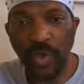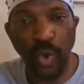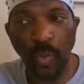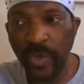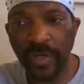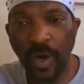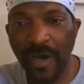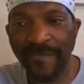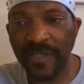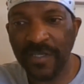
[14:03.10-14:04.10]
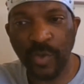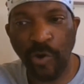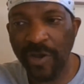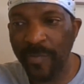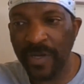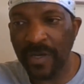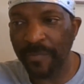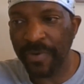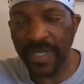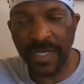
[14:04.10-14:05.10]
your wheat harvest has already been
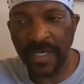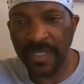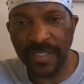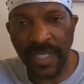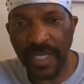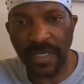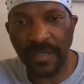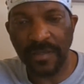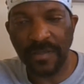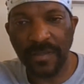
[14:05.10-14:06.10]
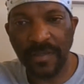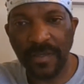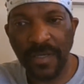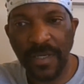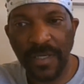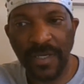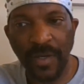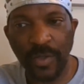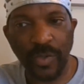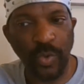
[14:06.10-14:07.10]
completed. It's done.
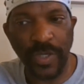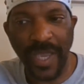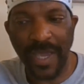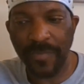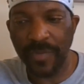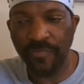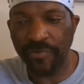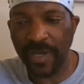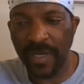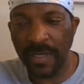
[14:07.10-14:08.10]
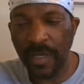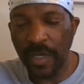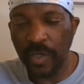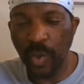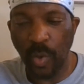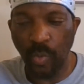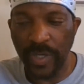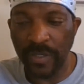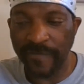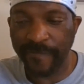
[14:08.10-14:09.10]
So you can be bringing in your
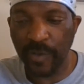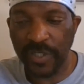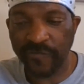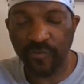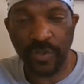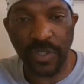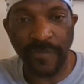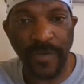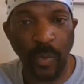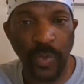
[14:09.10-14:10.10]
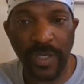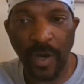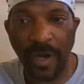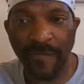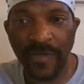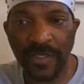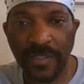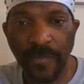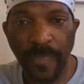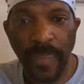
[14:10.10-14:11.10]
wheat, the first fruits of your wheat
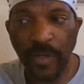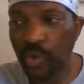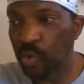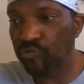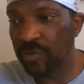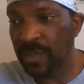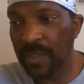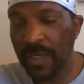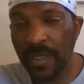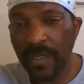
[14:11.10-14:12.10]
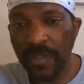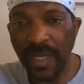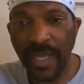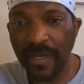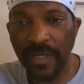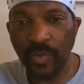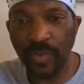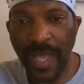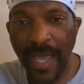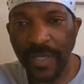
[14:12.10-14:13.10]
harvest during the end of
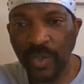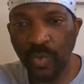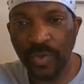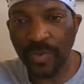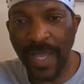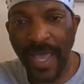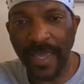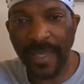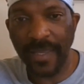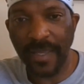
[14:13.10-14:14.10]
July, June, July.